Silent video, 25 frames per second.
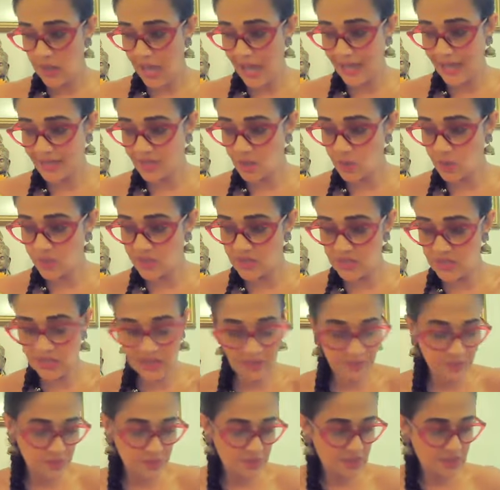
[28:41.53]
adequate
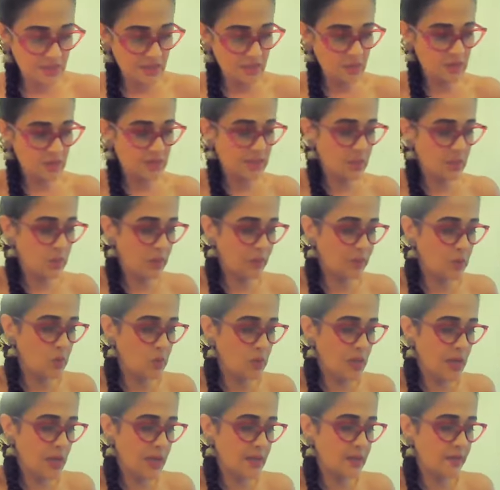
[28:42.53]
steps. I'm going to take one
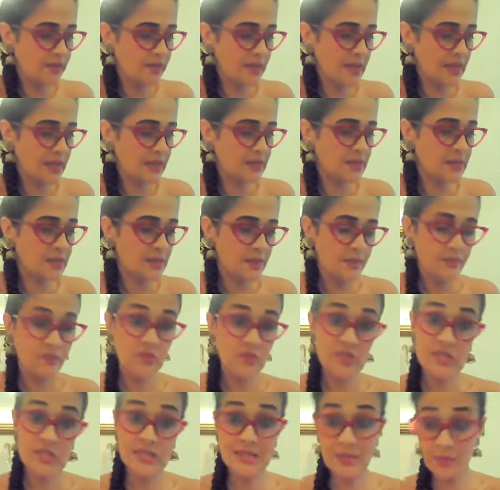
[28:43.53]
more card on that.
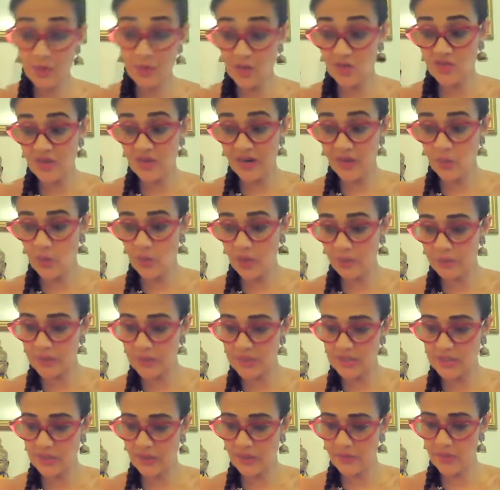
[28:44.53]
This is somebody who's very well
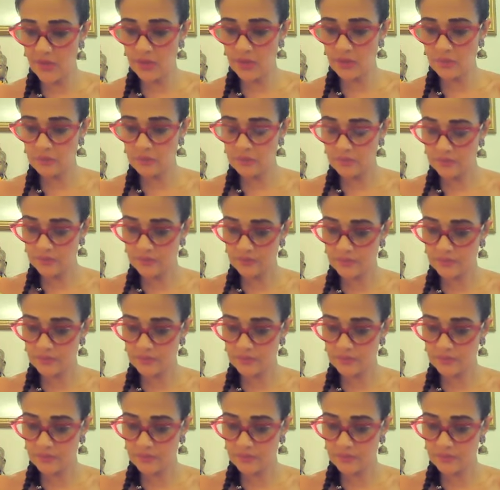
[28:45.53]
put together,